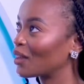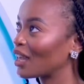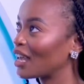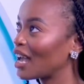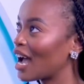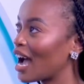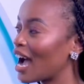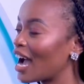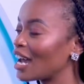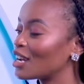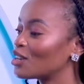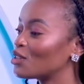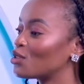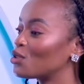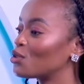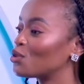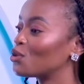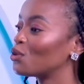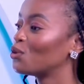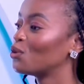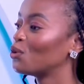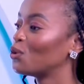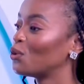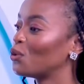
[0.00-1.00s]
hard
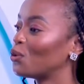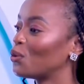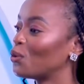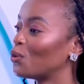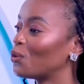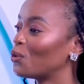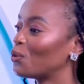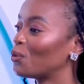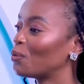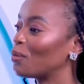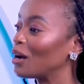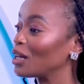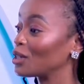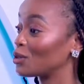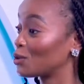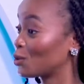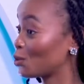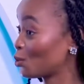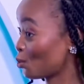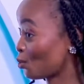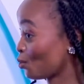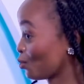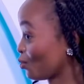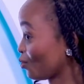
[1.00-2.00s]
to
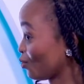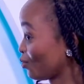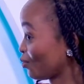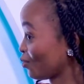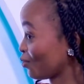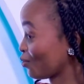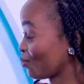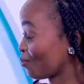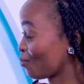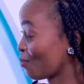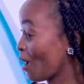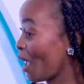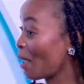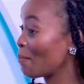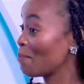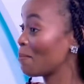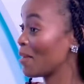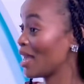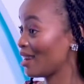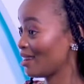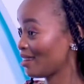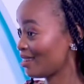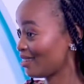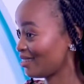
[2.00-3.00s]
pursue by
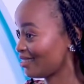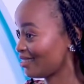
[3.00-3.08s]
men.